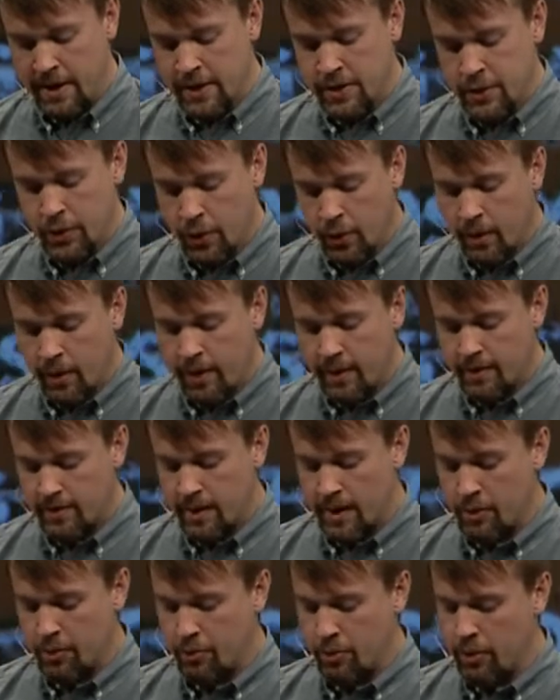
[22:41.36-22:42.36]
endurance
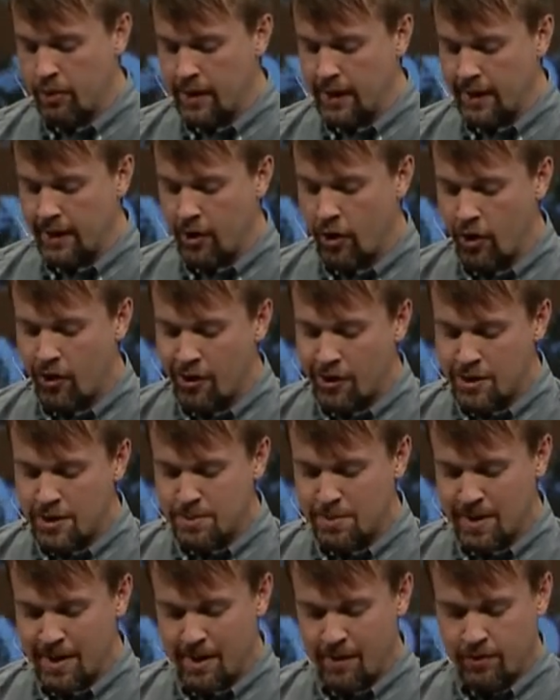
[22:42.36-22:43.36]
and through the
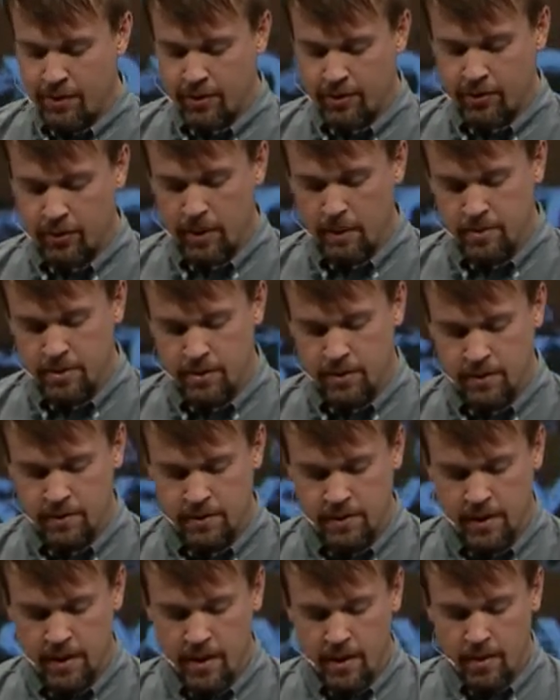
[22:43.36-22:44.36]
encouragement of the
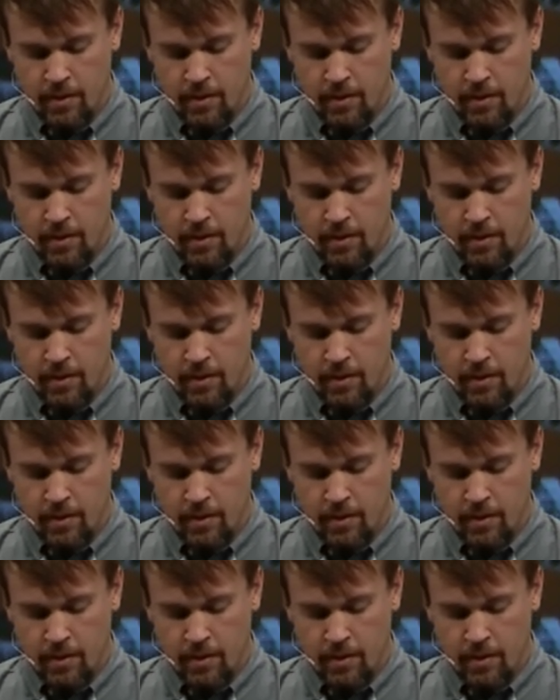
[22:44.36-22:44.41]
scriptures